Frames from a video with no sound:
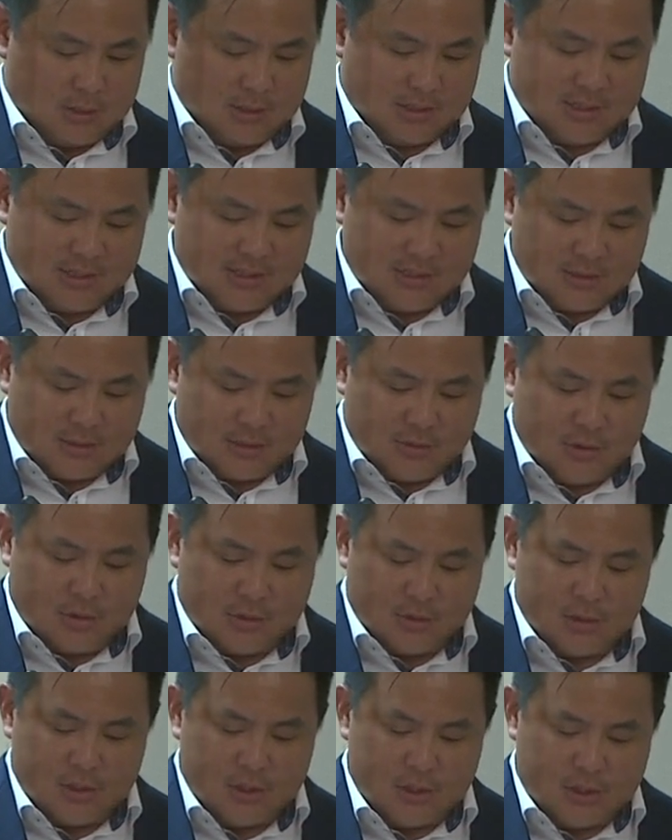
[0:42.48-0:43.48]
The necessary
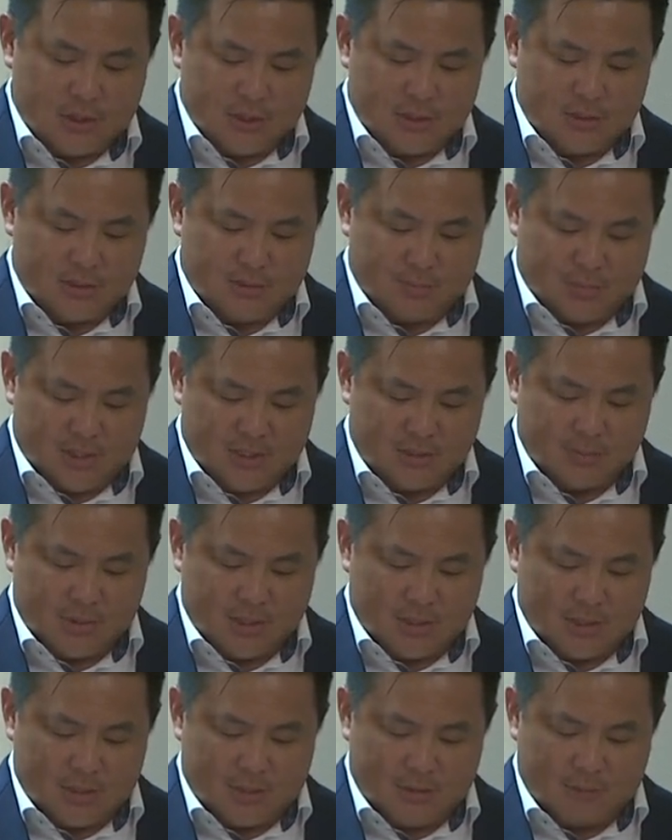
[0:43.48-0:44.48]
conditions must
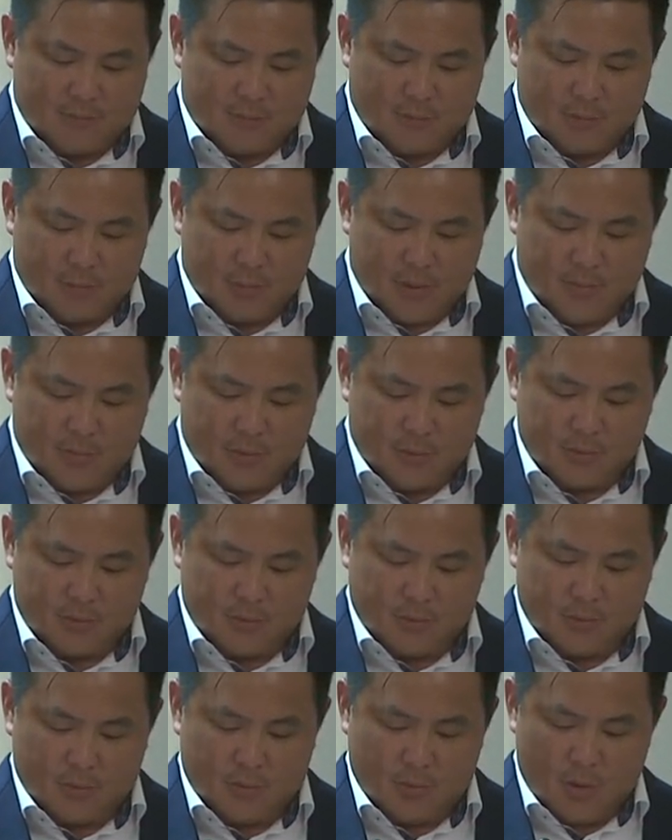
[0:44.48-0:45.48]
be there for people
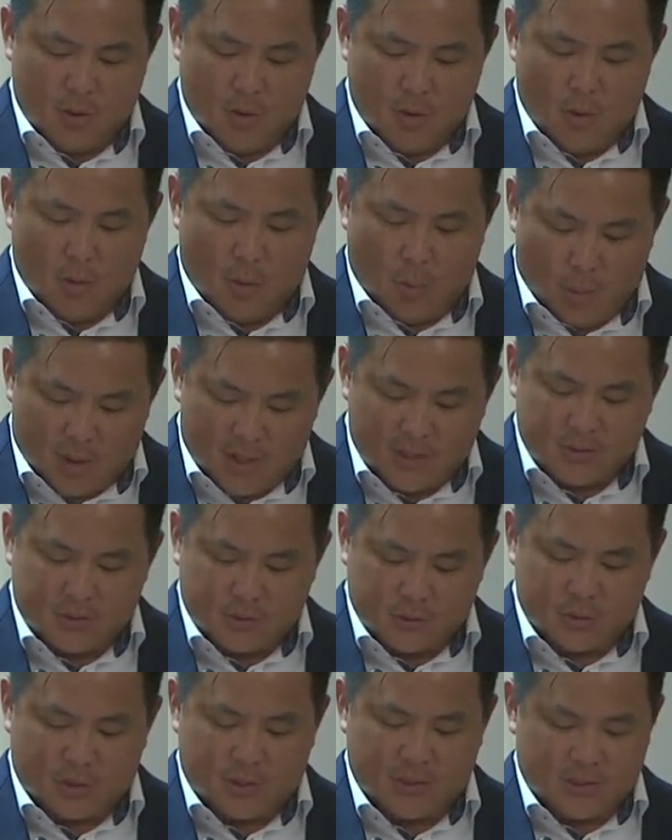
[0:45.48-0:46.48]
to want
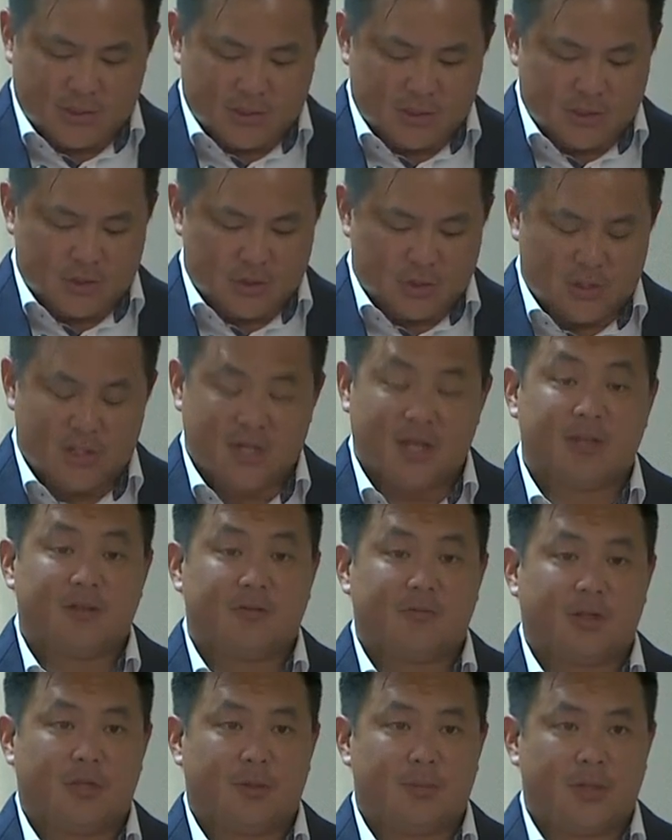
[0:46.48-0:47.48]
to join the industry and
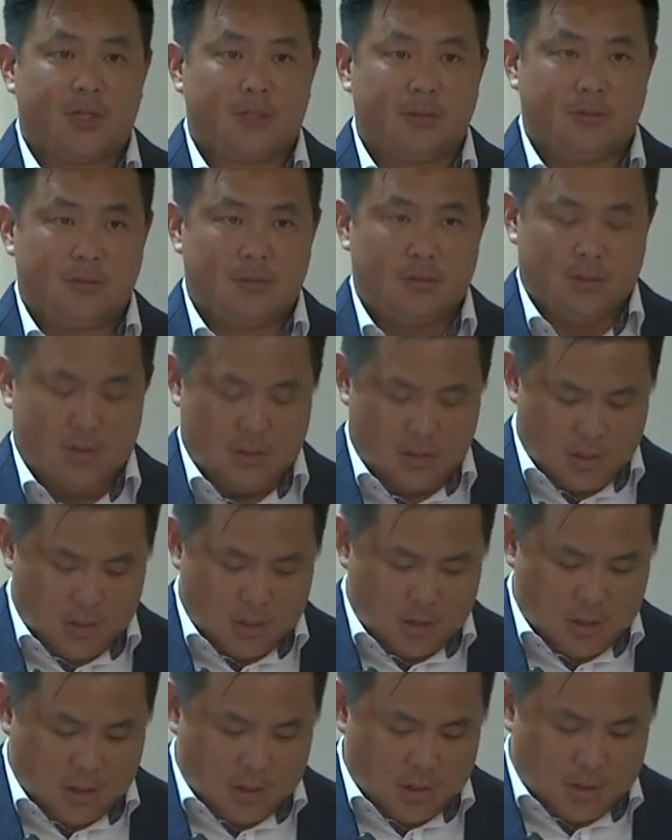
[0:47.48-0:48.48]
develop it.
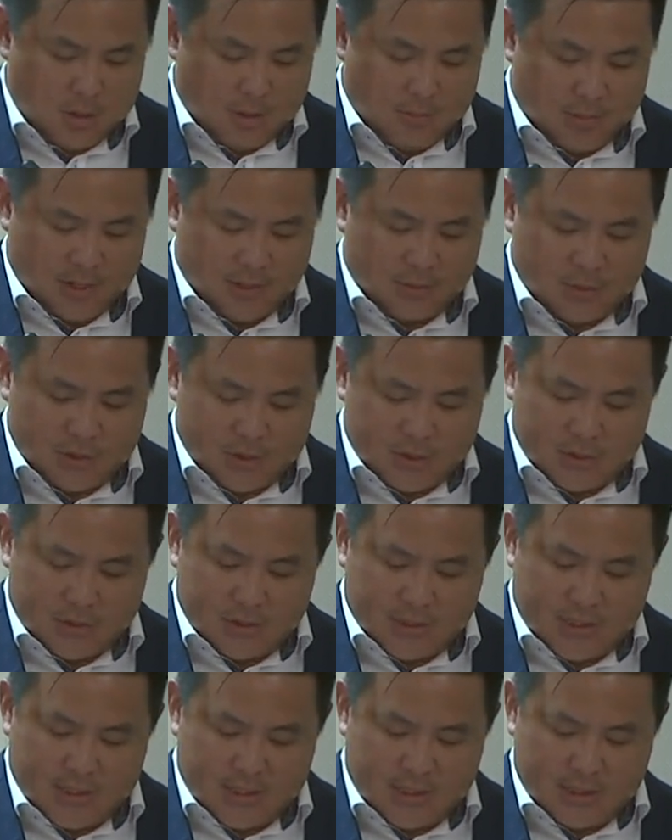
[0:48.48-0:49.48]
My question
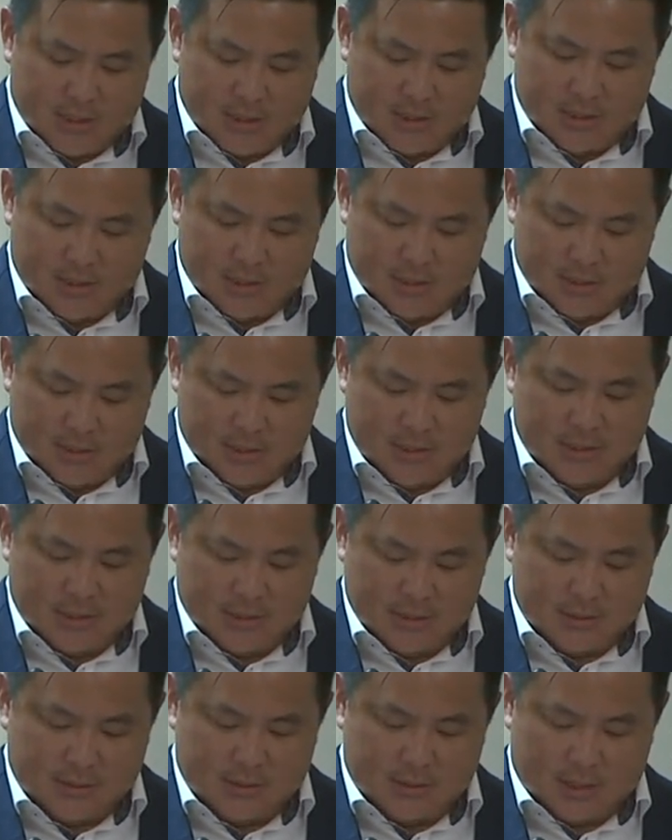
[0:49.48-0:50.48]
today
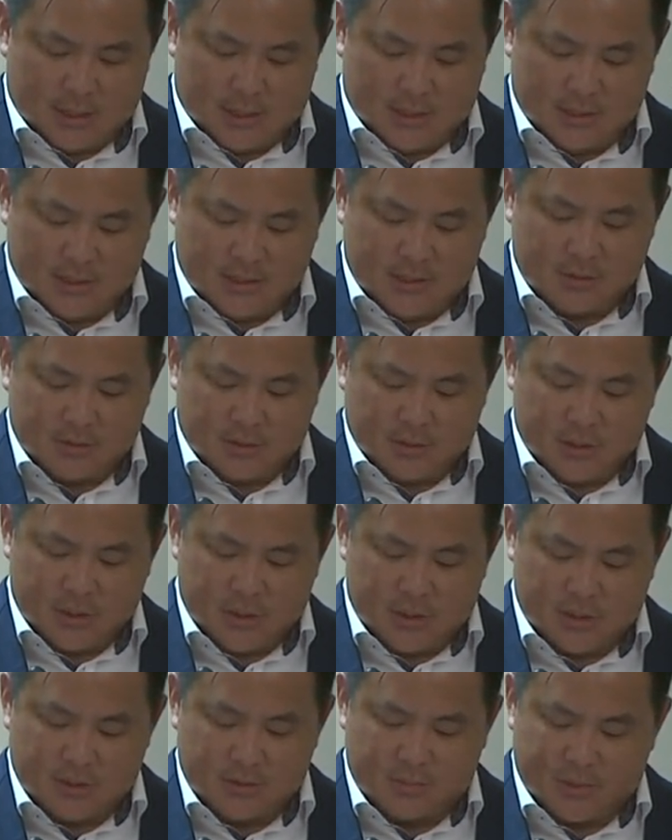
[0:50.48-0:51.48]
is, are these
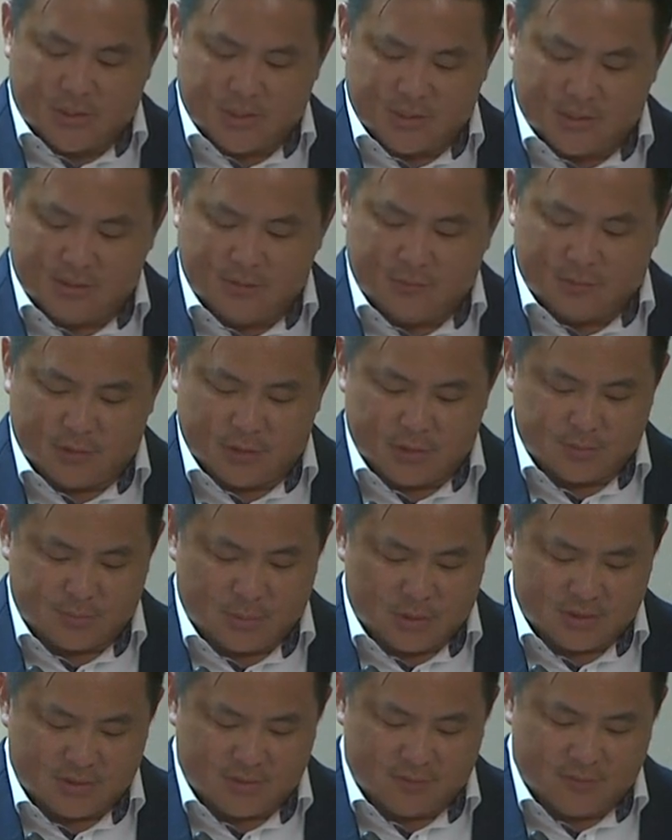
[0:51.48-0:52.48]
conditions present for the
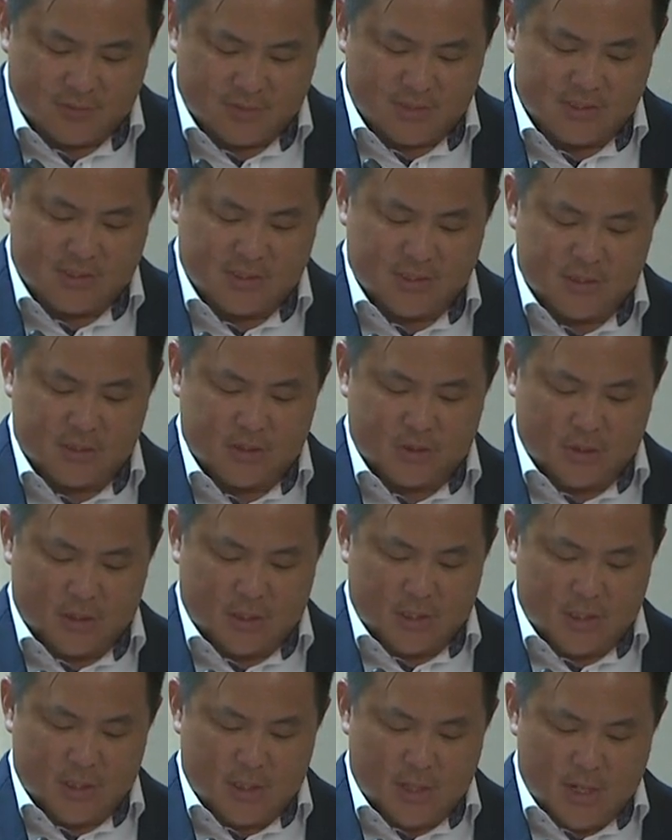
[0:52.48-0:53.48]
sports and fitness
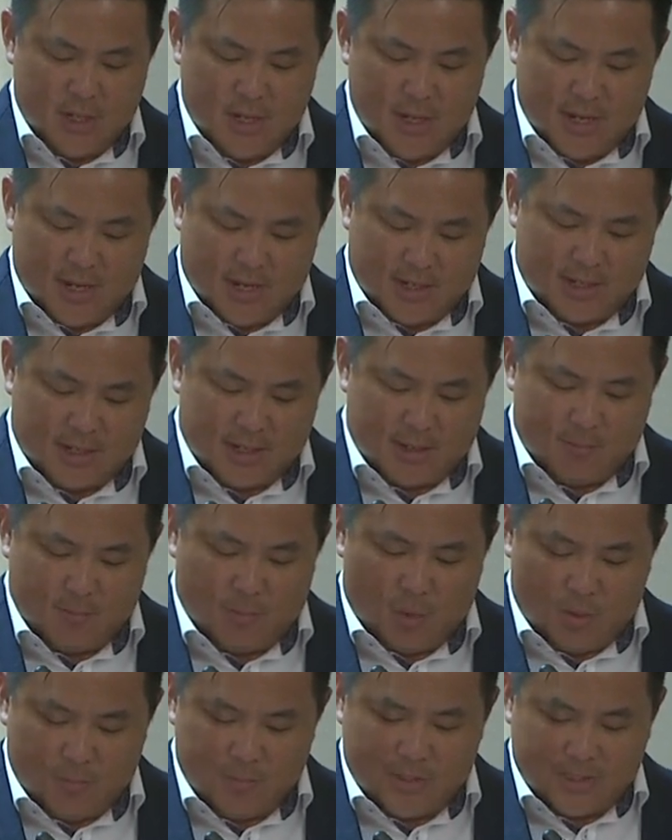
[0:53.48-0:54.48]
industry, and can
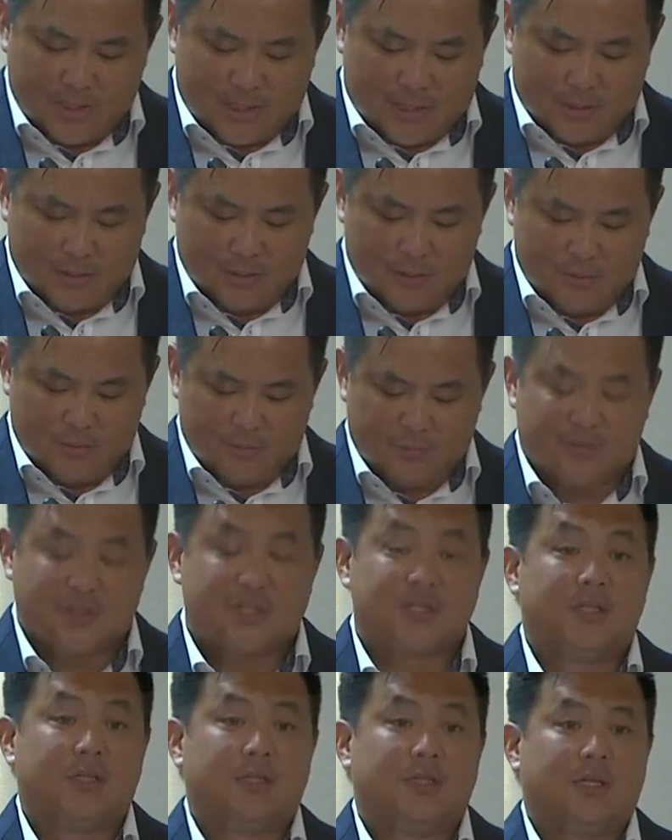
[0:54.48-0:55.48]
more be done to
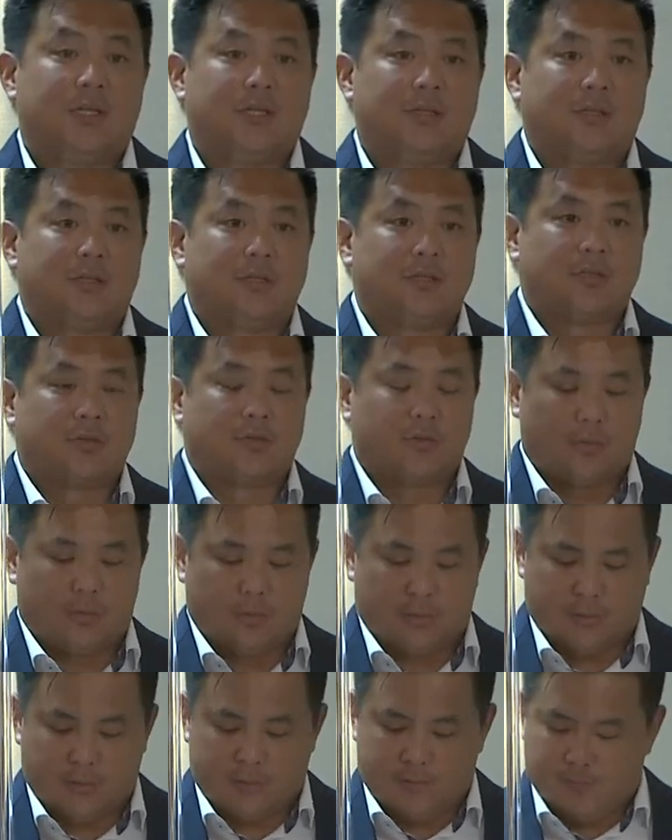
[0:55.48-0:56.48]
facilitate this
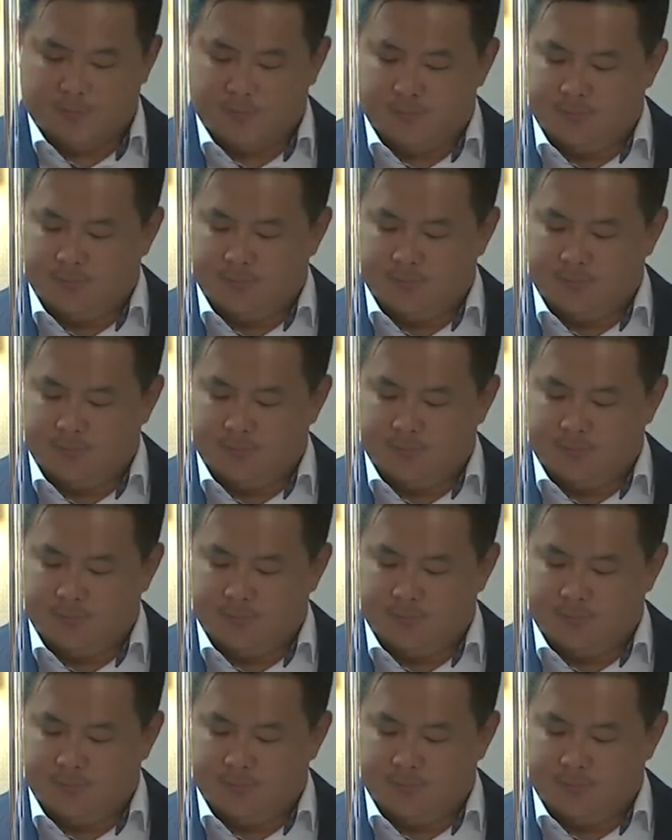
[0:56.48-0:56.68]
growth?